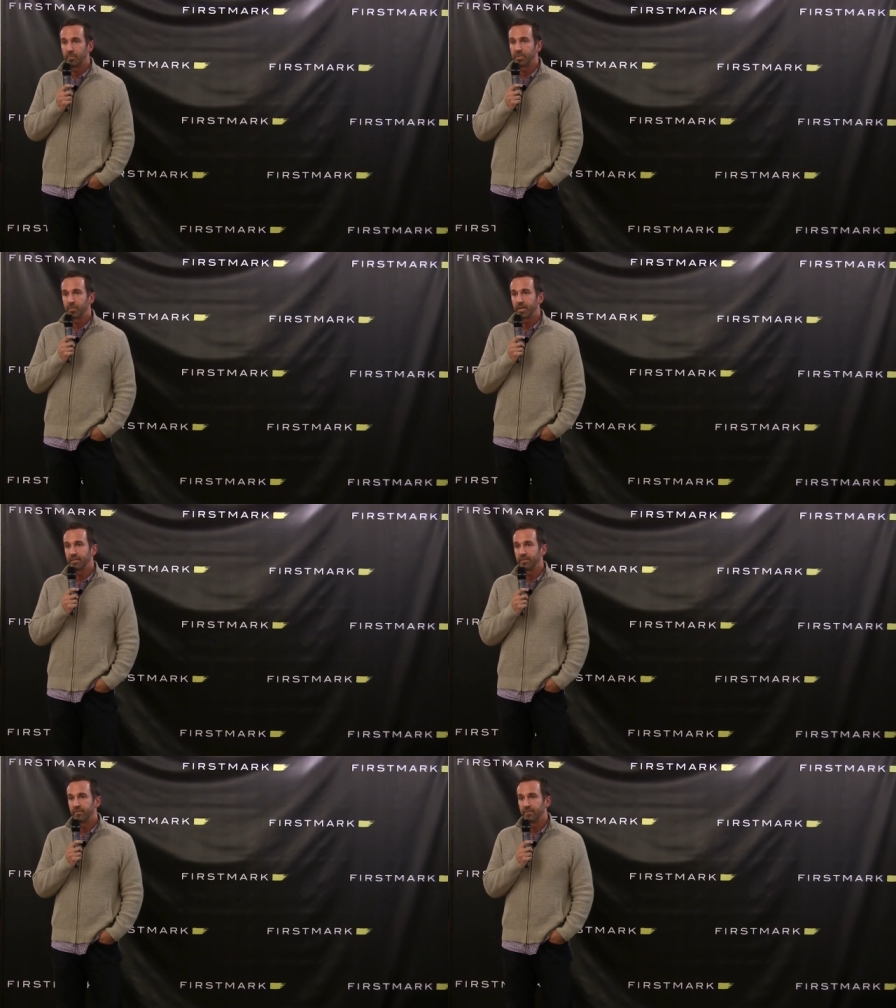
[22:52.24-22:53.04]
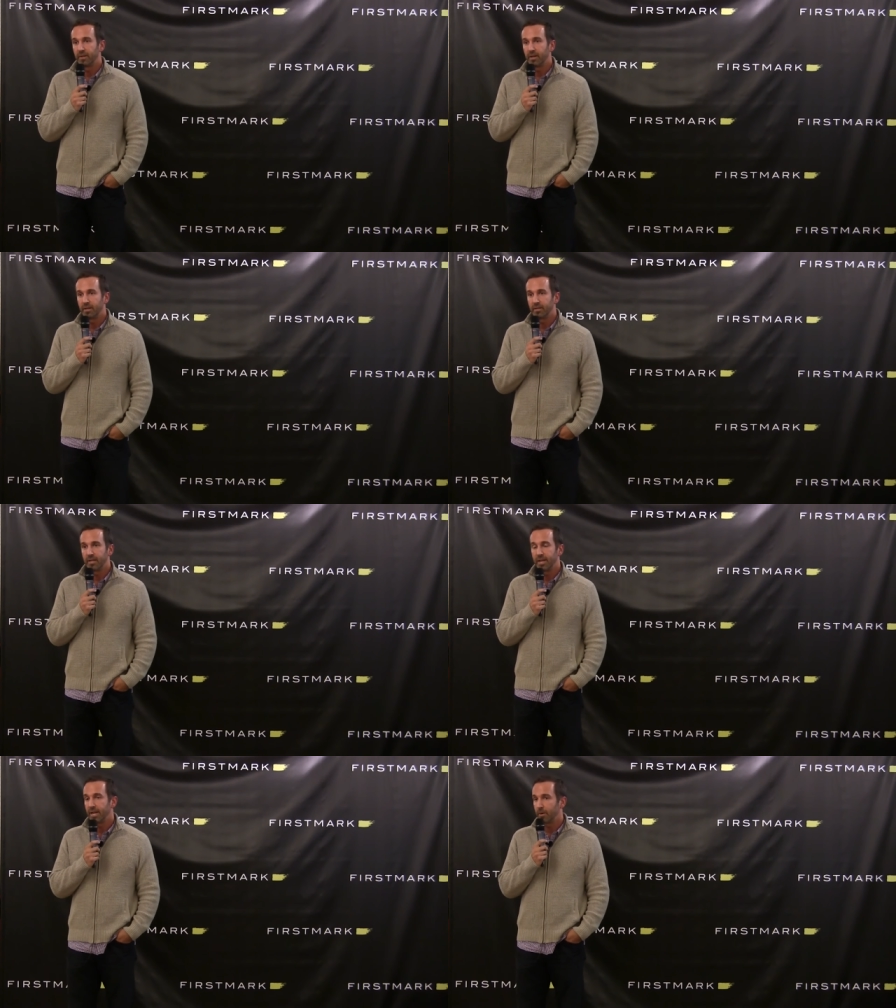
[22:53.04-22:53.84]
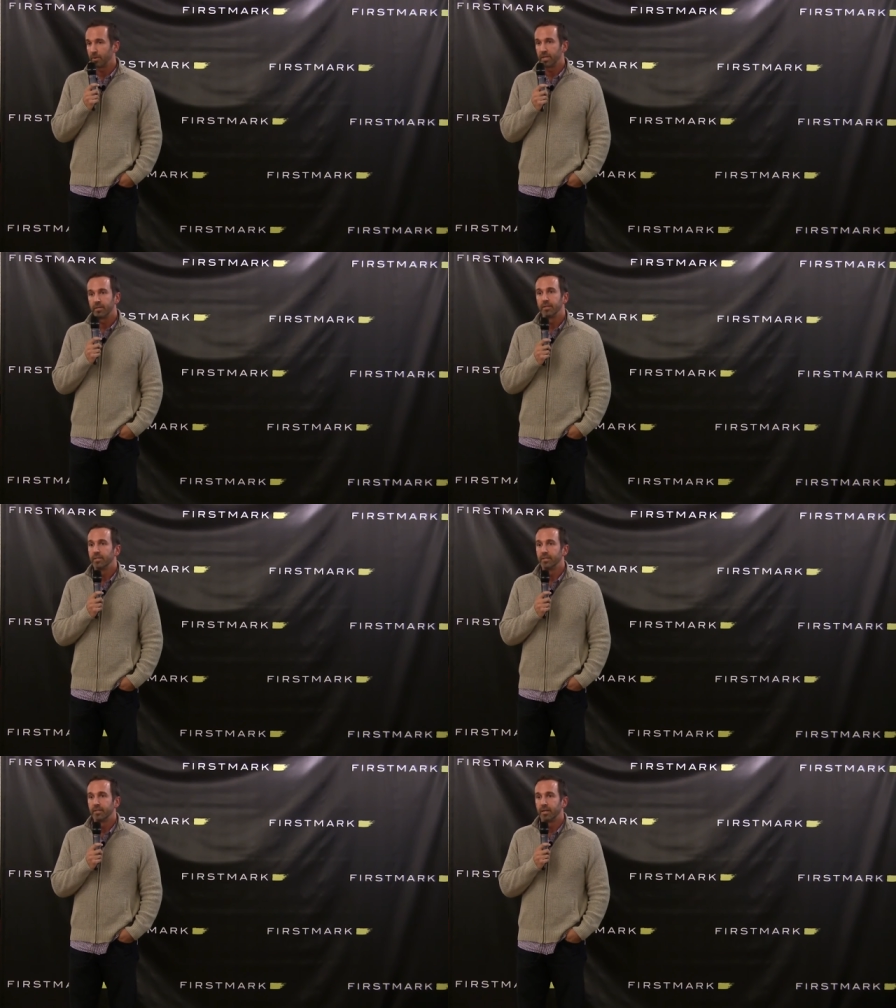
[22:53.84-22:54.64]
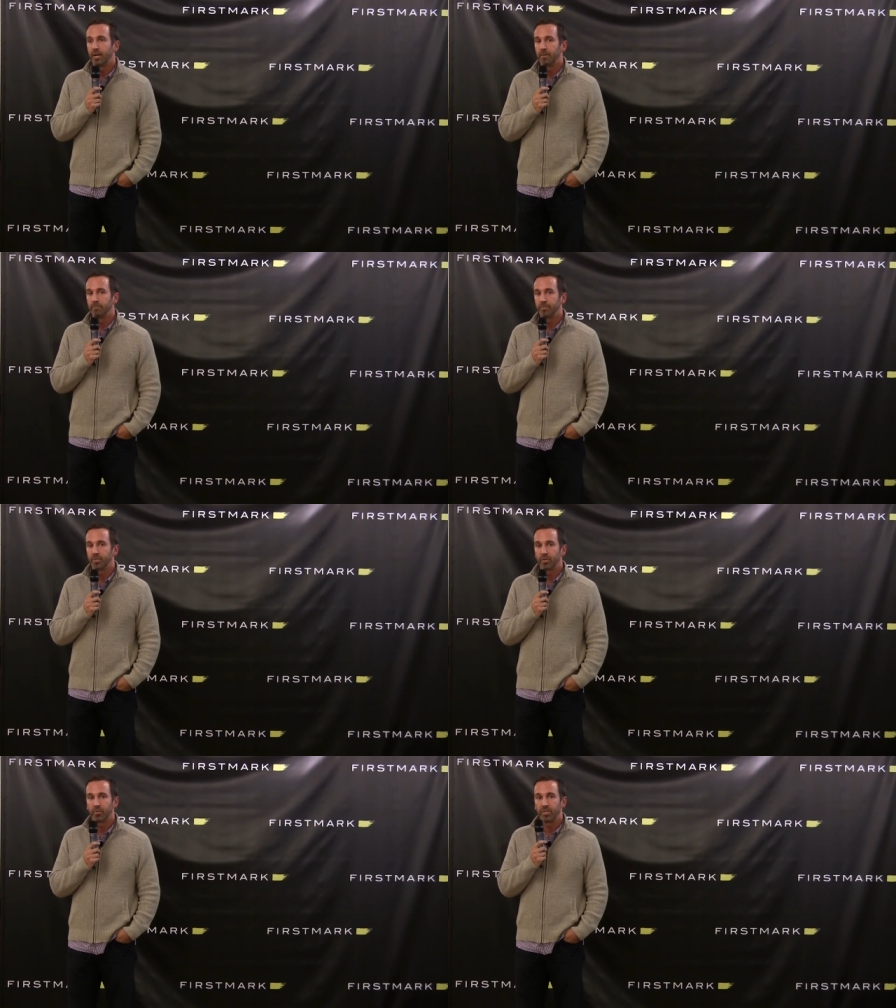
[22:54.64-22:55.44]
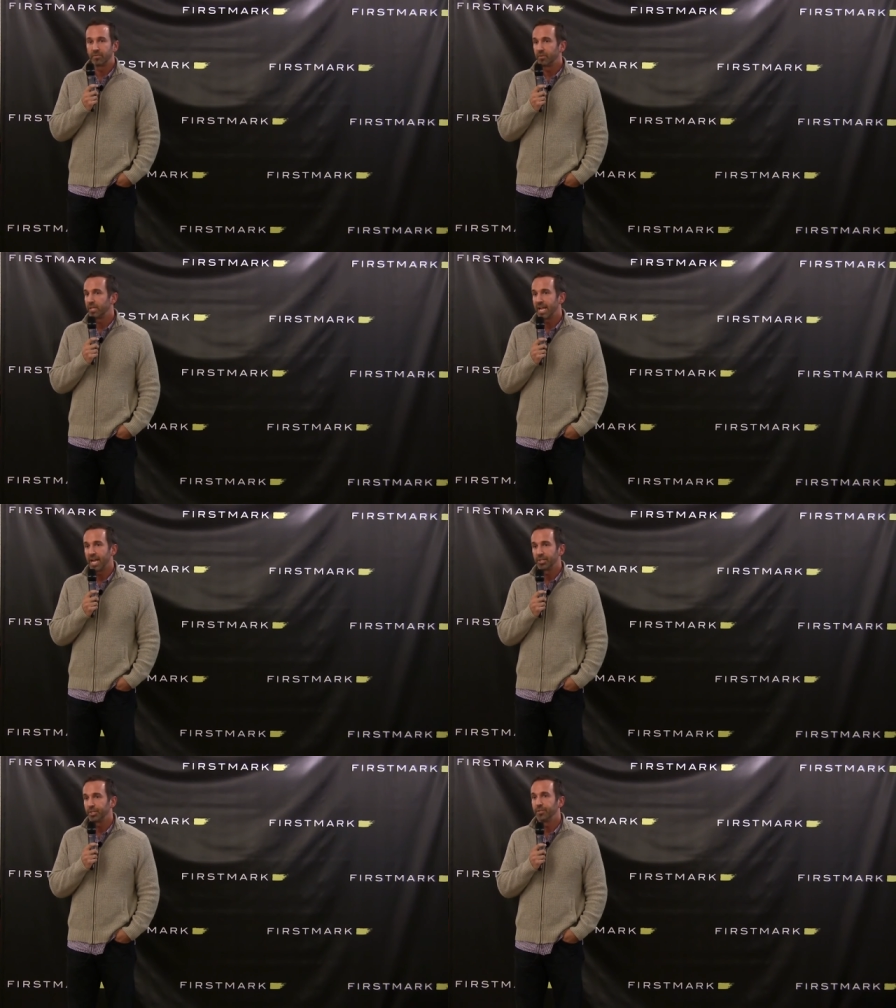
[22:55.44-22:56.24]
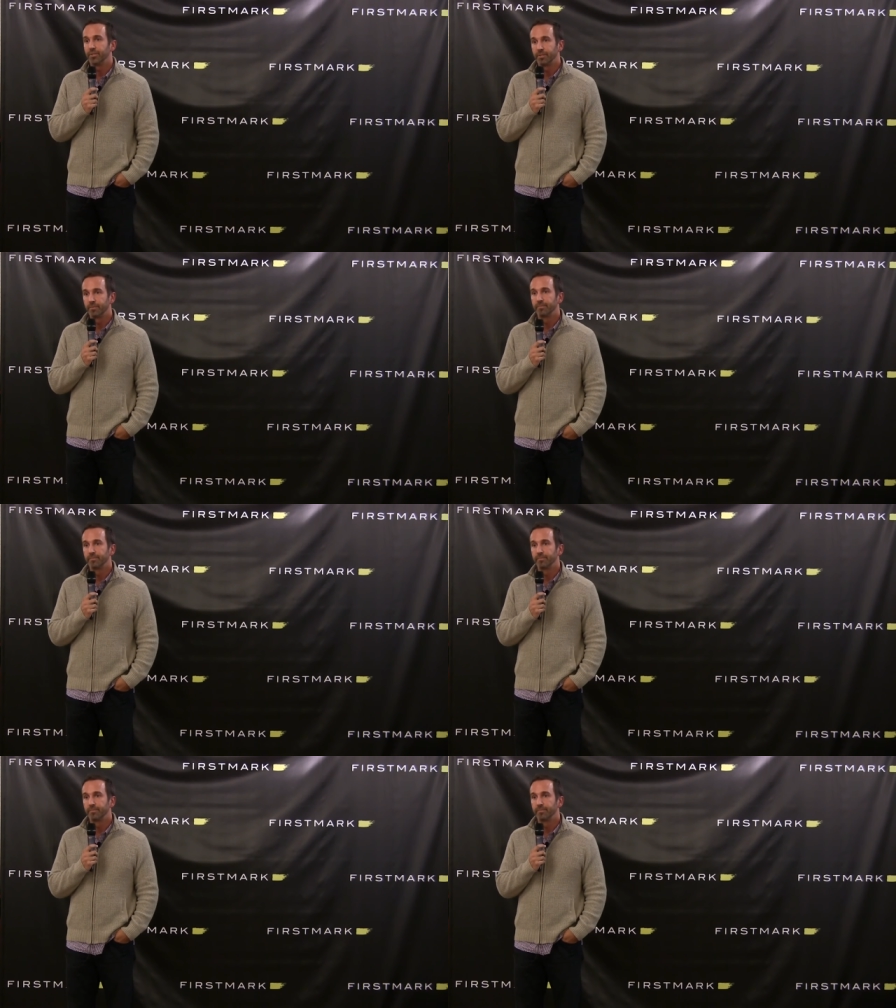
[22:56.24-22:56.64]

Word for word: perspective uh, and equity. Um, certainly wasn't for the cash either.